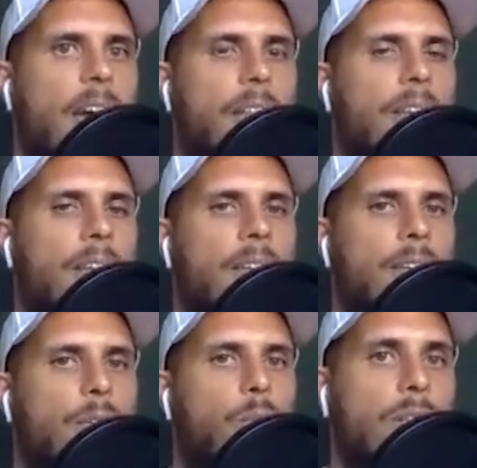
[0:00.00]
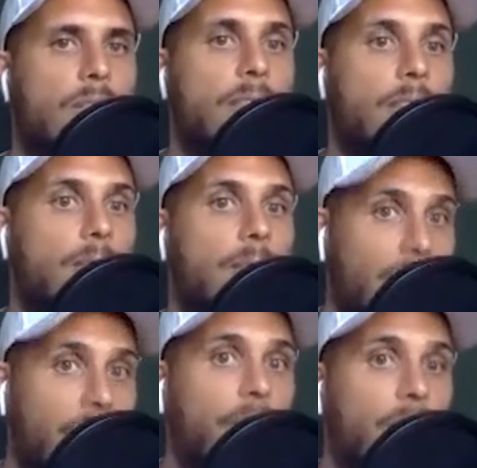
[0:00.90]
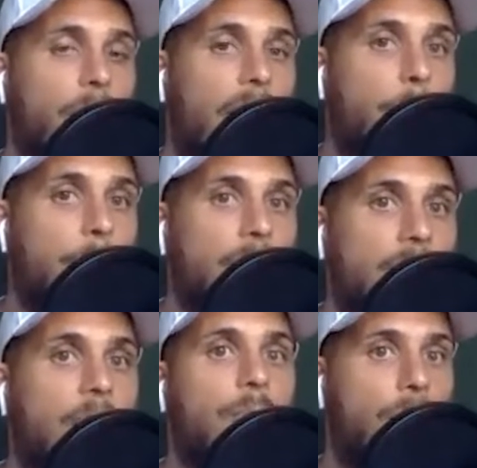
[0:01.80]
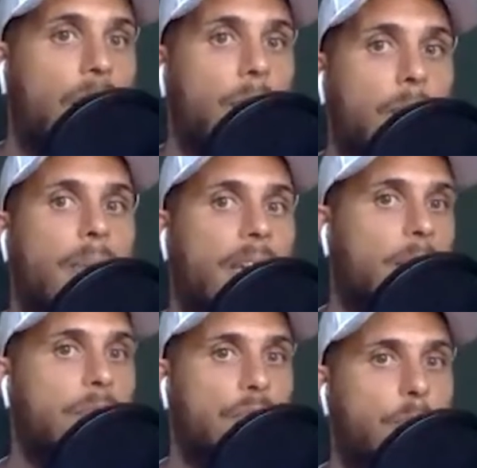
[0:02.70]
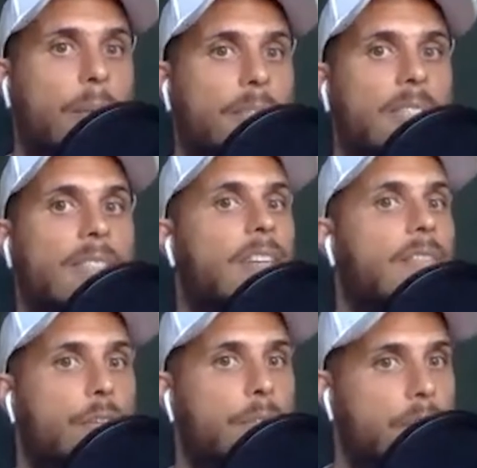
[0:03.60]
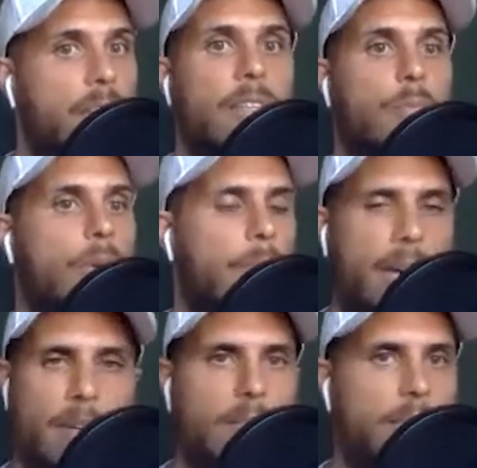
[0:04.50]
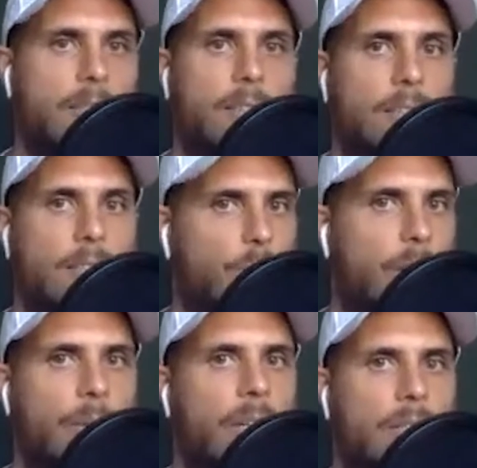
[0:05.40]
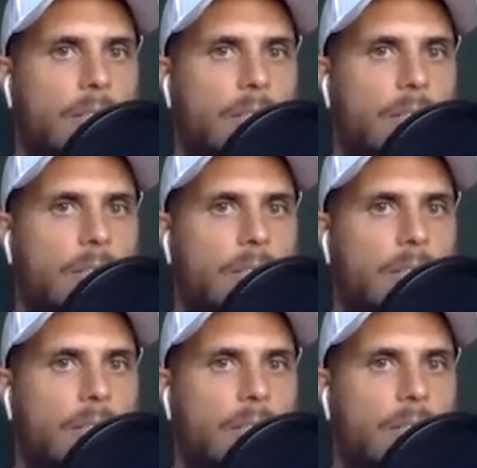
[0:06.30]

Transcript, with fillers: And then what's going to inevitably happen is someone will come up, make a bunch of promises, get voted in, and then we're back to square one.